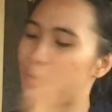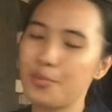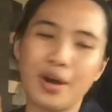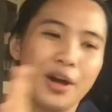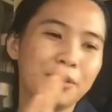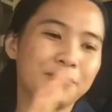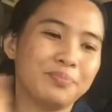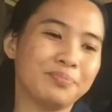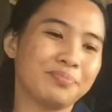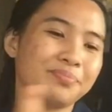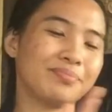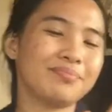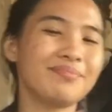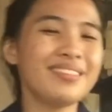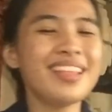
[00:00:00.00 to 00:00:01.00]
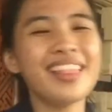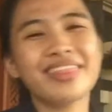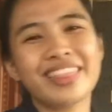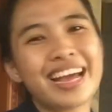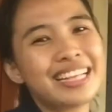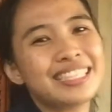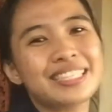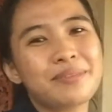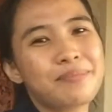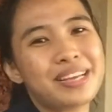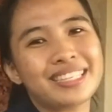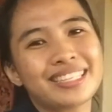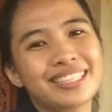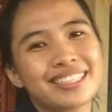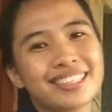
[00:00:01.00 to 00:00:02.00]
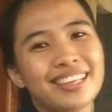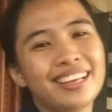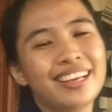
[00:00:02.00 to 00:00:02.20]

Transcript: Wow, that's a miss.